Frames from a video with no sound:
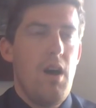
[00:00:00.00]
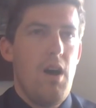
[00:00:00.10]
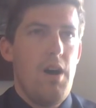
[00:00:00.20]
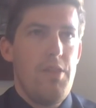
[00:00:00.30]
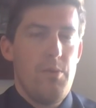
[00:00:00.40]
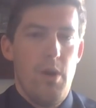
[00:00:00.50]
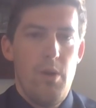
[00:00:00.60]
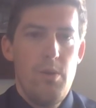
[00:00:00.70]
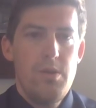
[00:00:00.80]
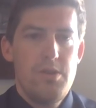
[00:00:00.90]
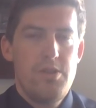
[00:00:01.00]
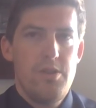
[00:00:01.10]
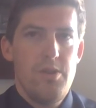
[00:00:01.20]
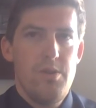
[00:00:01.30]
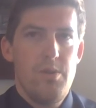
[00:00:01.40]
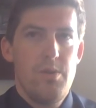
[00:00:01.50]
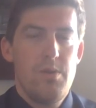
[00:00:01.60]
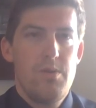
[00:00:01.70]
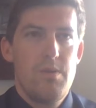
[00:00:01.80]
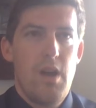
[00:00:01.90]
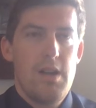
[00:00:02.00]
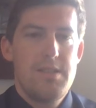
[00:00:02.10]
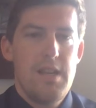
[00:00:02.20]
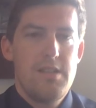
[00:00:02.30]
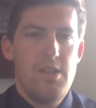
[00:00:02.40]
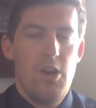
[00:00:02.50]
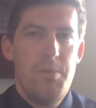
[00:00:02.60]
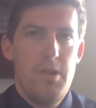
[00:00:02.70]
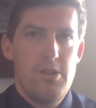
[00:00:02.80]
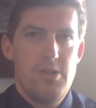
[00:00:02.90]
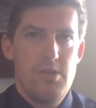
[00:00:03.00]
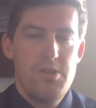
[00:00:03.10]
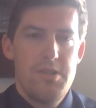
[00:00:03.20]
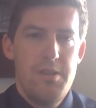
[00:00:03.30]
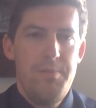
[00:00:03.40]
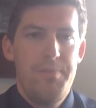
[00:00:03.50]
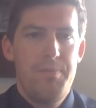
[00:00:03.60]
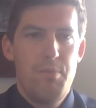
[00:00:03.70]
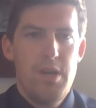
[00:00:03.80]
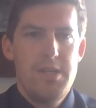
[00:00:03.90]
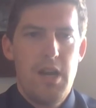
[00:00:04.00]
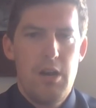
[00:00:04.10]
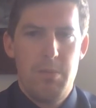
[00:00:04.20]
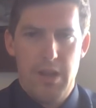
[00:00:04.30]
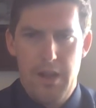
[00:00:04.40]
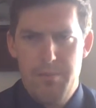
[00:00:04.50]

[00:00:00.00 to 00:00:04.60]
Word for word: on the road to Constantinople or Jerusalem, pretty terribly.